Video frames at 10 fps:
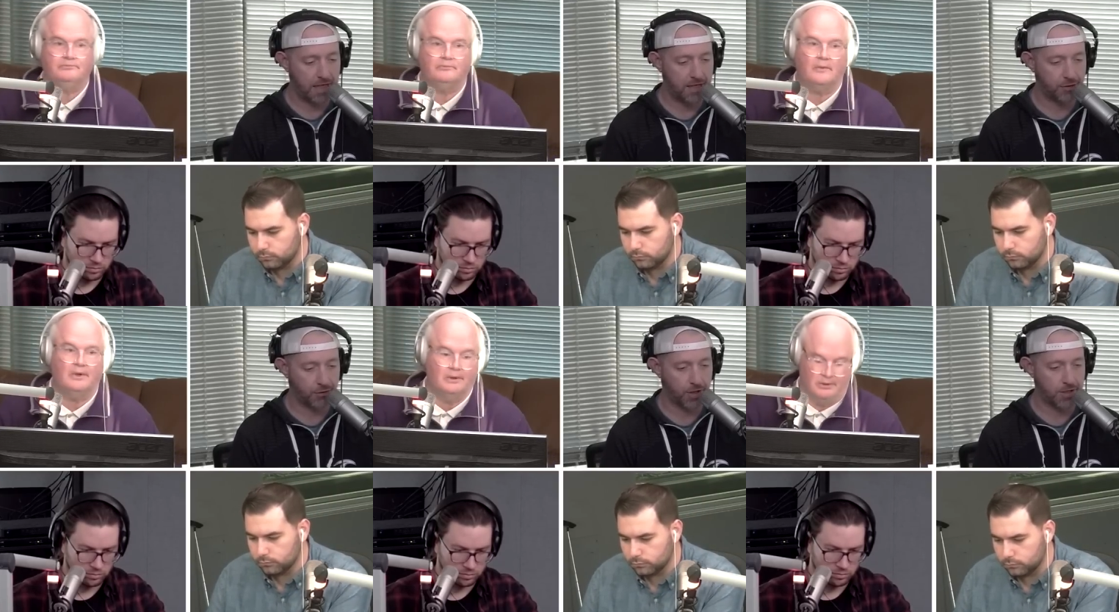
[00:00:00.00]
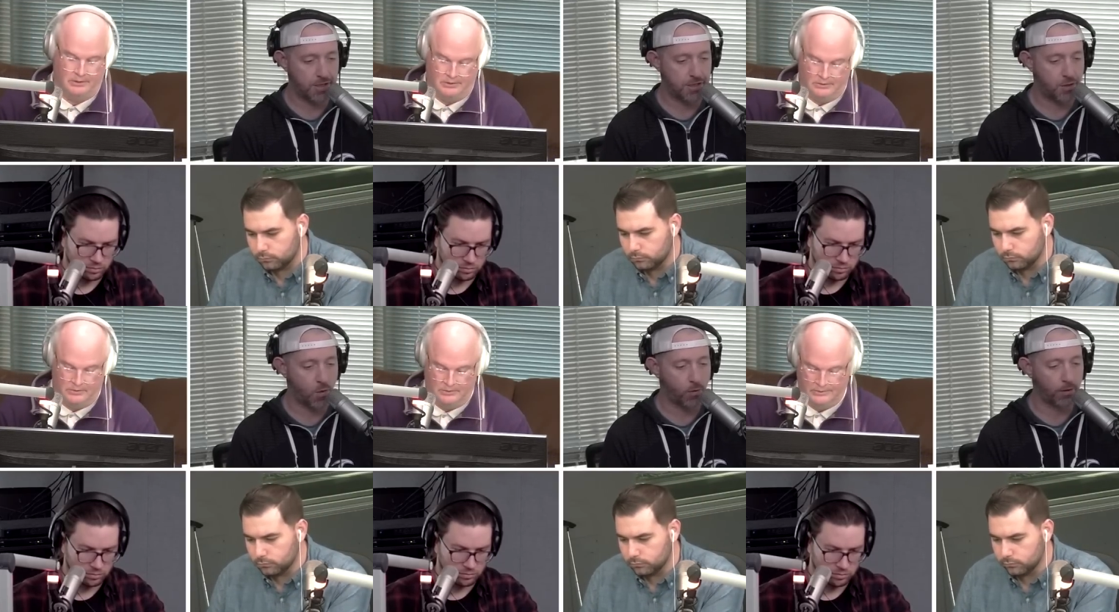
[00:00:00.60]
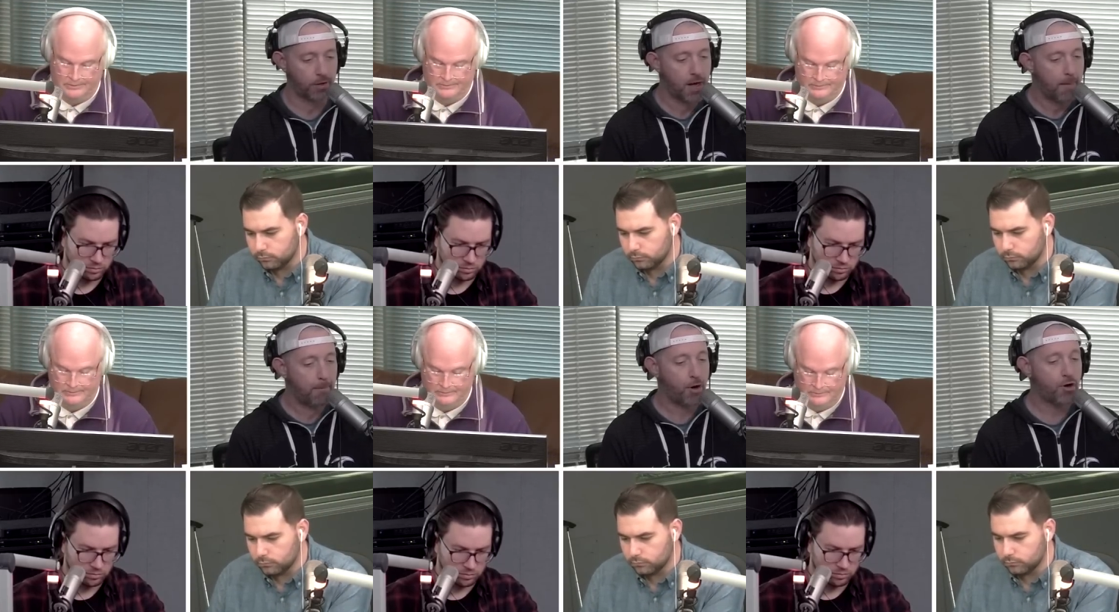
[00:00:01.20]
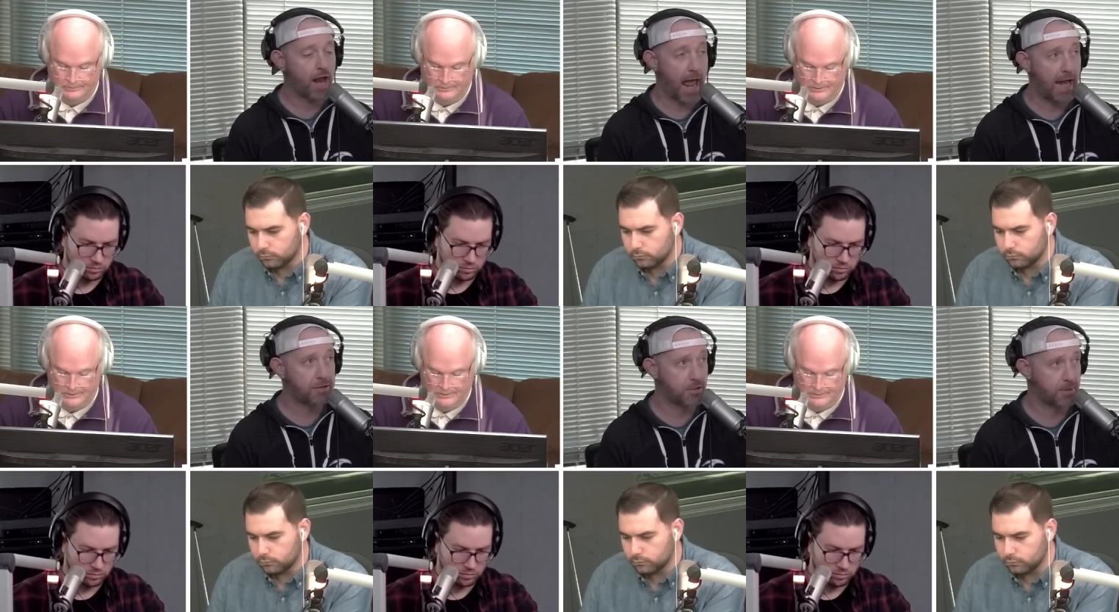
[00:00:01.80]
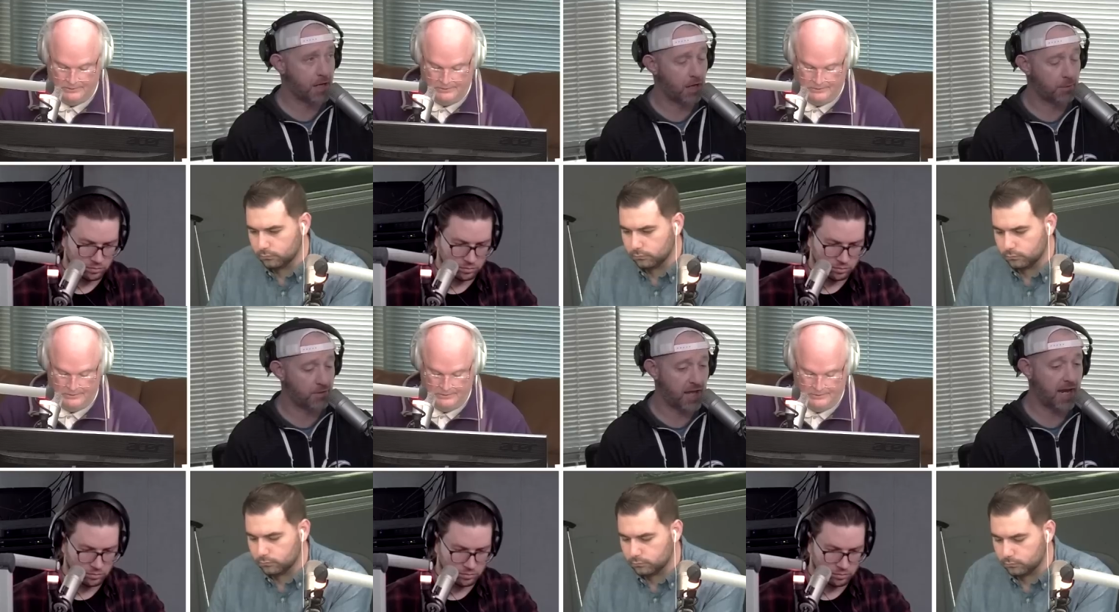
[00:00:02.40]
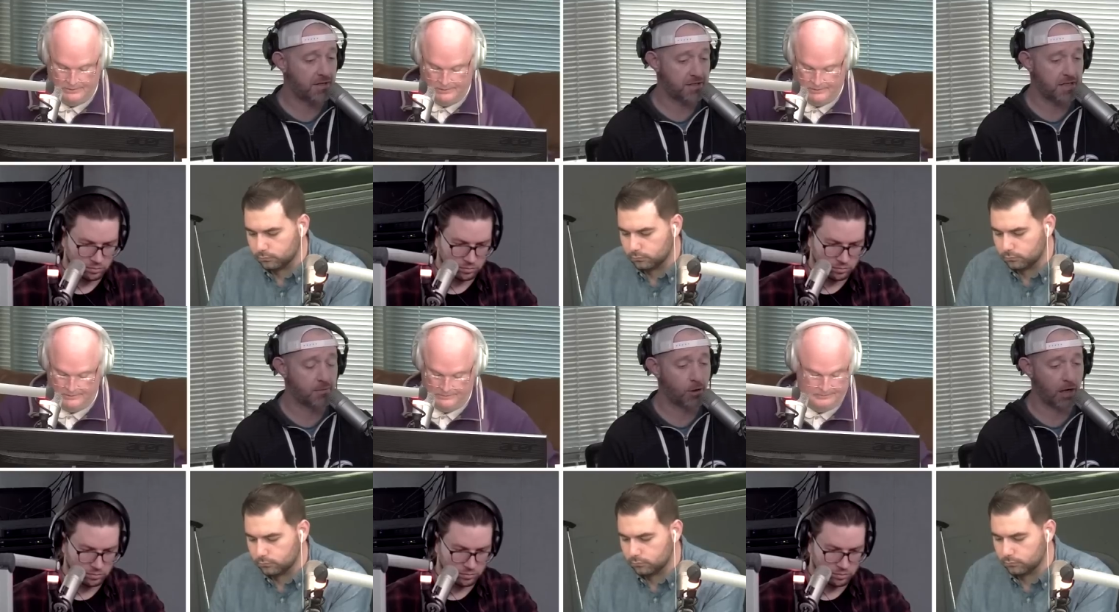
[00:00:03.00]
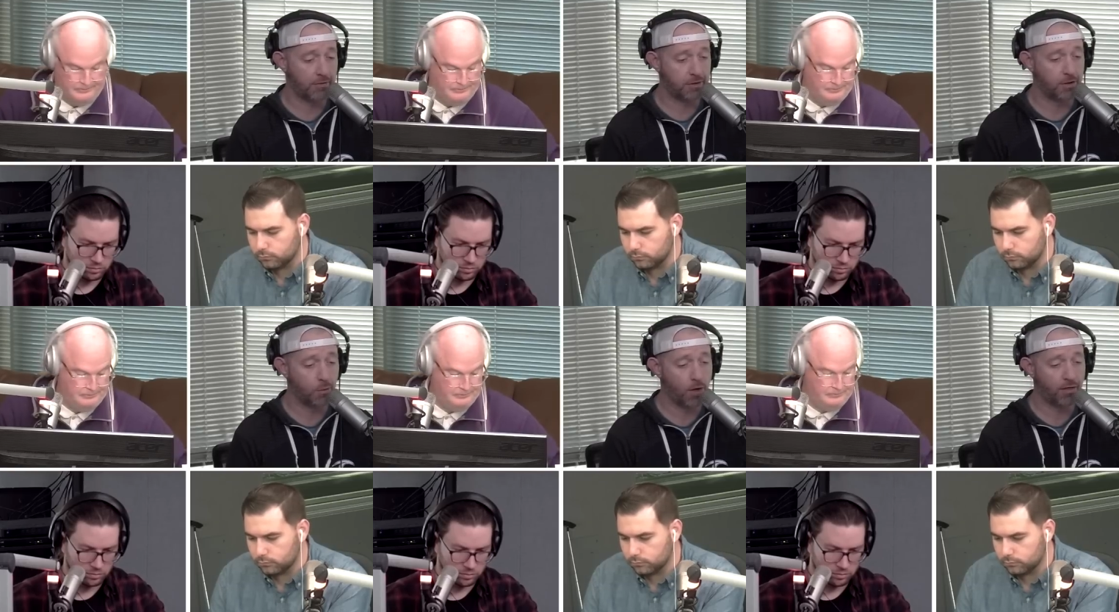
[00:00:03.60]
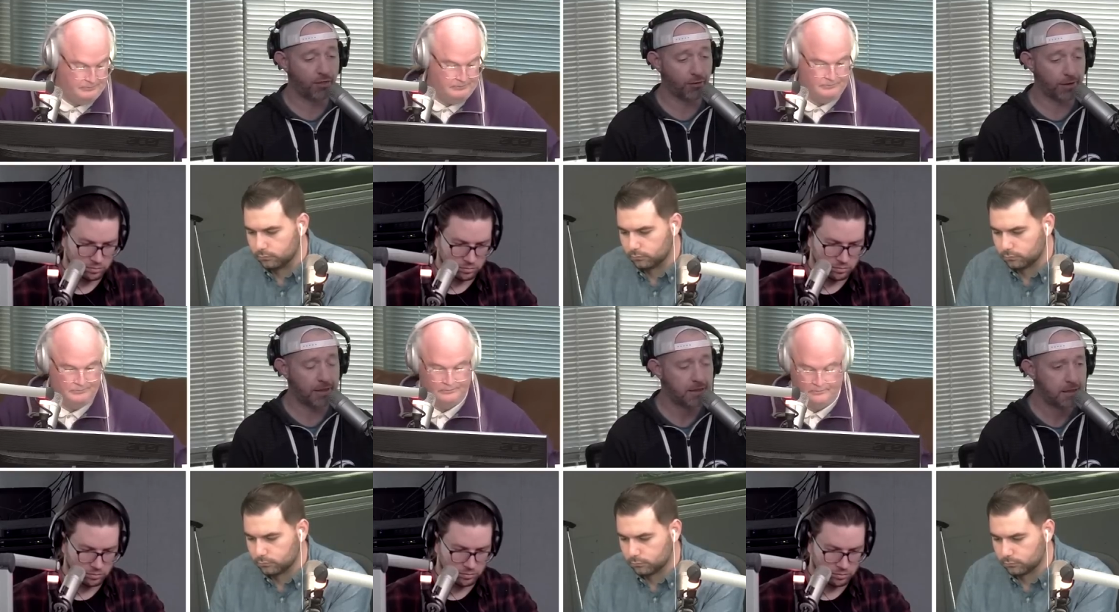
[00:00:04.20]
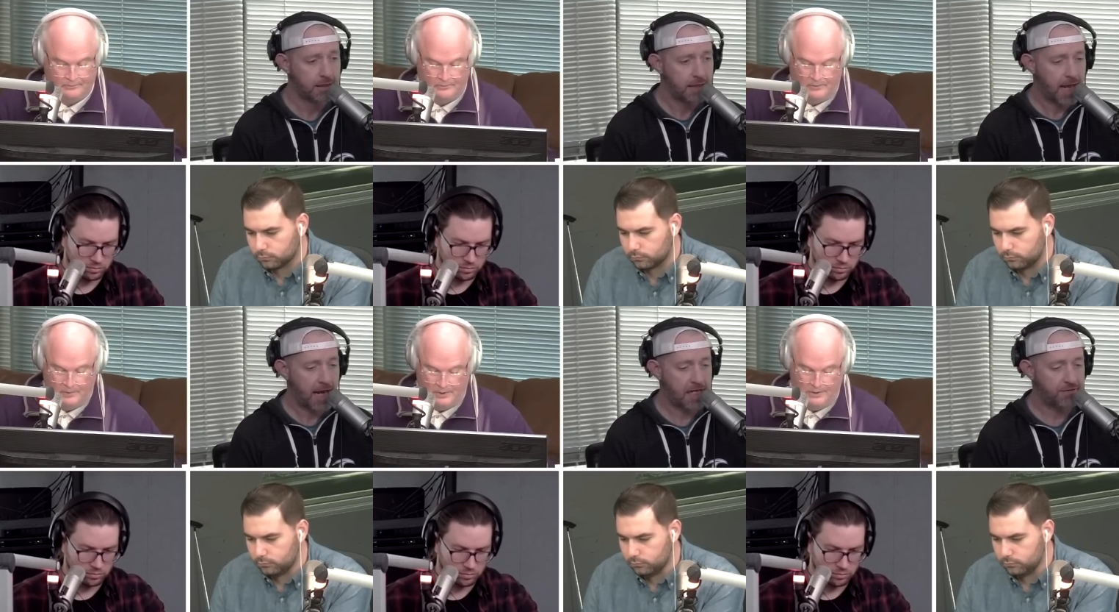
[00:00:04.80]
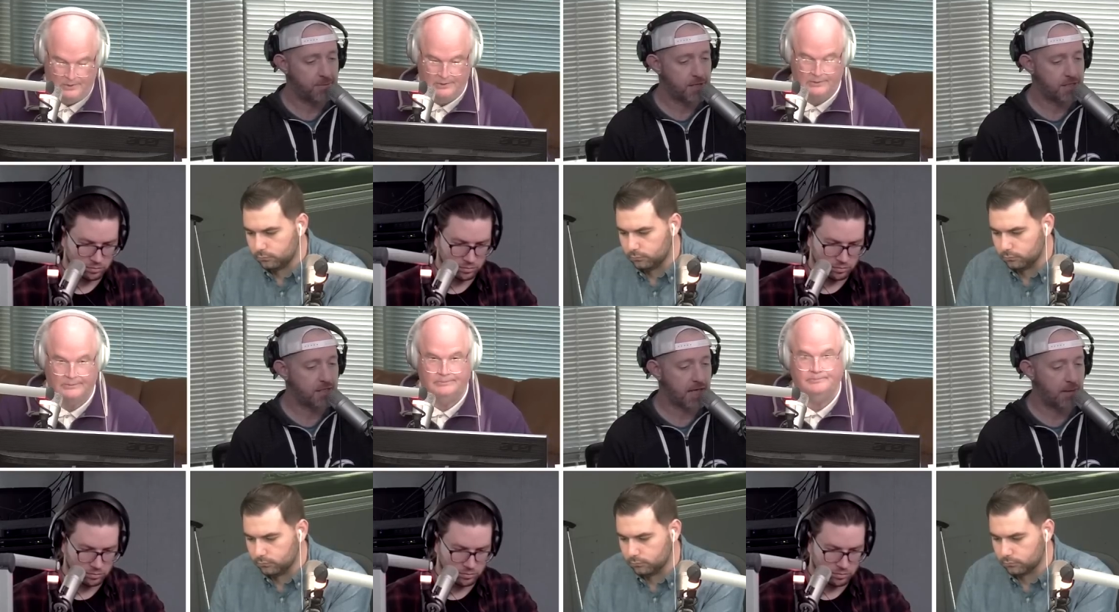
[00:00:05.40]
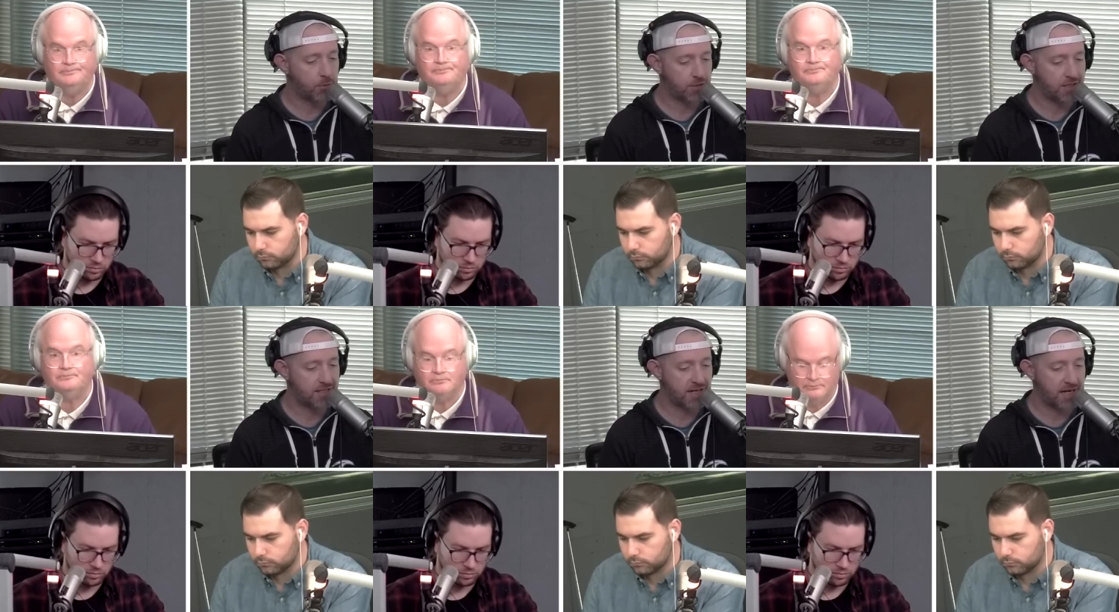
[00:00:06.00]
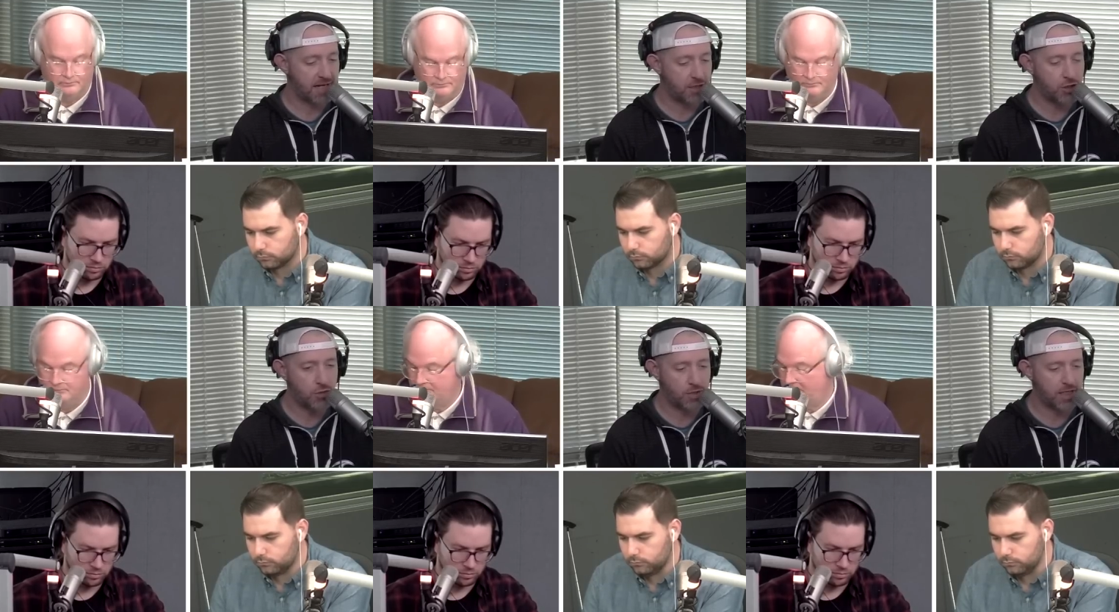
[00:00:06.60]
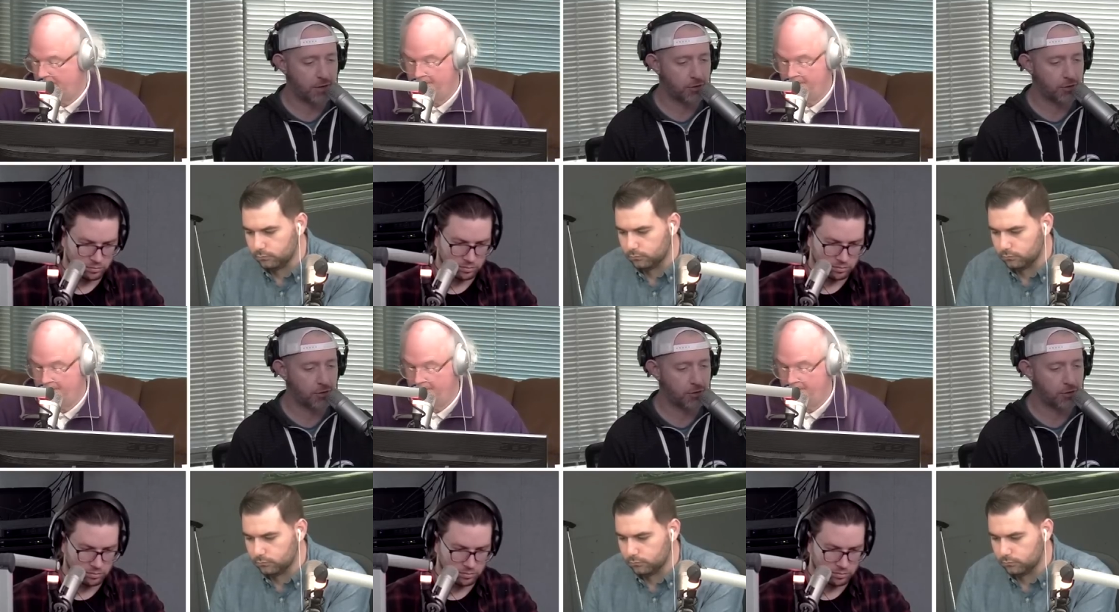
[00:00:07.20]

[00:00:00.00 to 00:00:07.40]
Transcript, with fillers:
Speaker 1: in Krusty's Corner. Merton Hanks will be on with KNC tomorrow afternoon, 1.30. And if you missed it, the Cowboys did sign a new kicker,